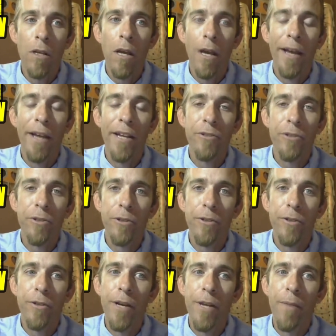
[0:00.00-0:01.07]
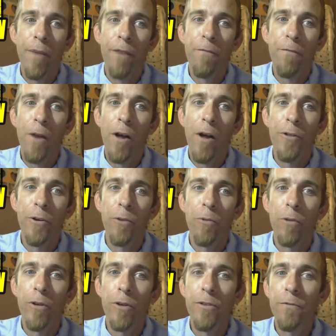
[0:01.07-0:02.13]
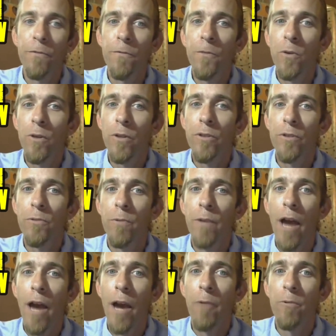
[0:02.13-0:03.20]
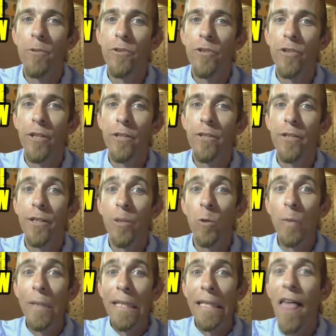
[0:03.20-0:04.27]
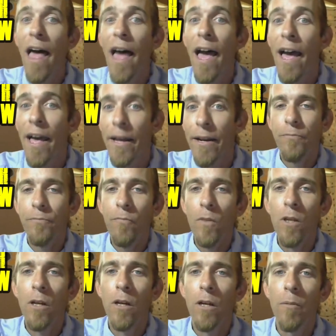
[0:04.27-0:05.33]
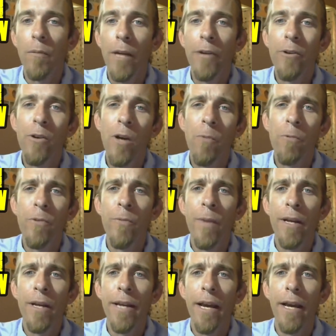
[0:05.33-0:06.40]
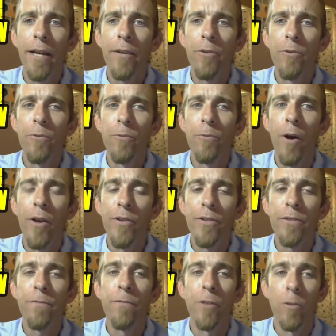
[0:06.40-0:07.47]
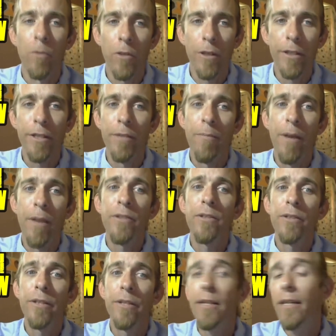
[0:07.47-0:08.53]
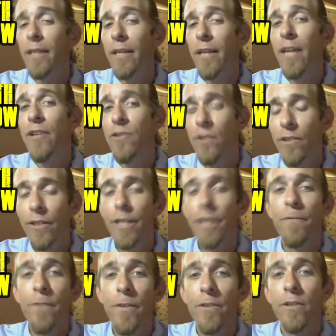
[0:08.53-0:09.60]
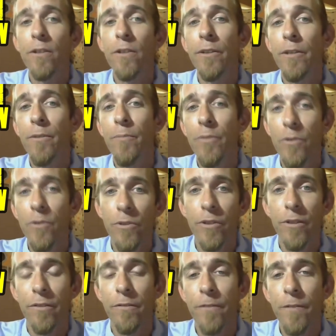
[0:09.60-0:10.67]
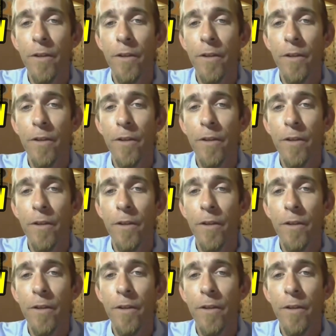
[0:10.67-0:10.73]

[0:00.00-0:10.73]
as her and my father were divorced when I was just a wee lad. Um, I grew up with my dad, who was verbally, mentally, and occasionally physically abusive.